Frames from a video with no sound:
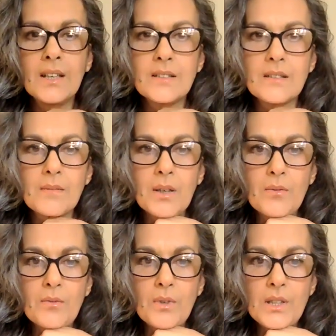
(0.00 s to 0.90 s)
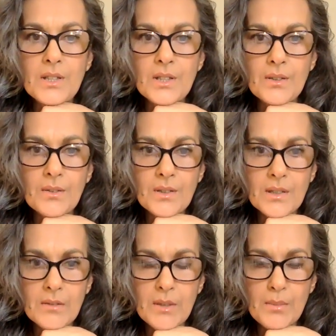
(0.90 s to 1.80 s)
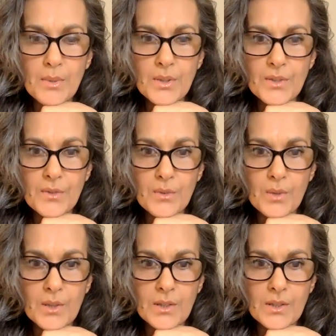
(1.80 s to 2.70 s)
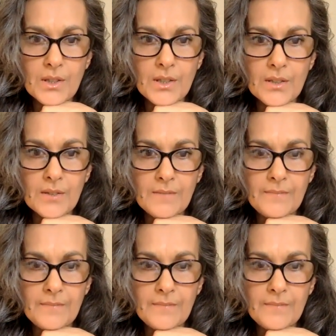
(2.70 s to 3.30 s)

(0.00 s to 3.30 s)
So I'm going to read you the degree points for 1 and 2.